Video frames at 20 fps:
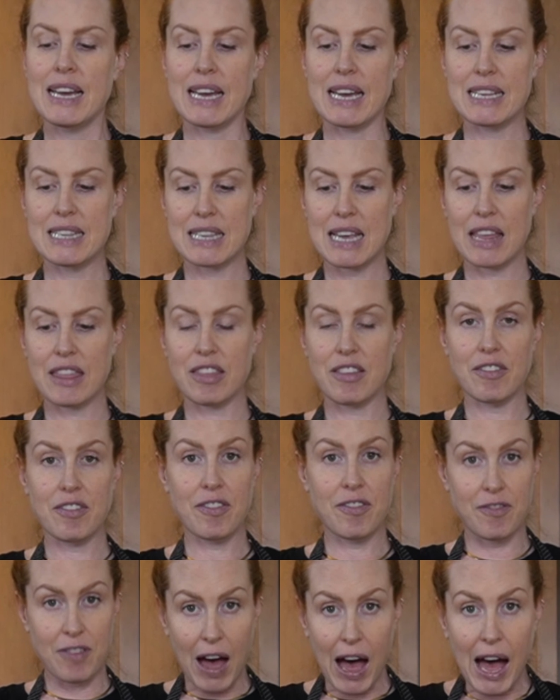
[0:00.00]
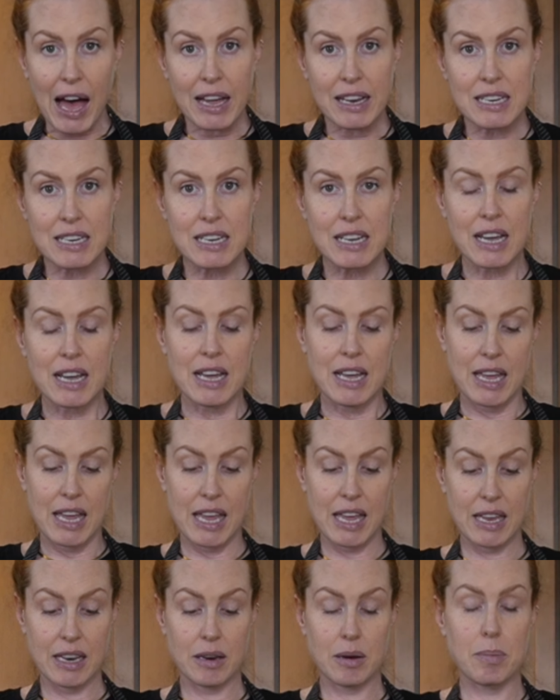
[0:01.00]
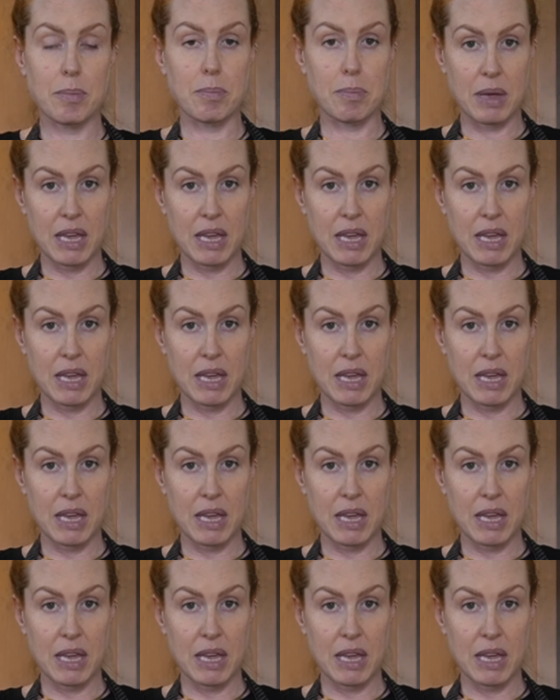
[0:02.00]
is that the fat in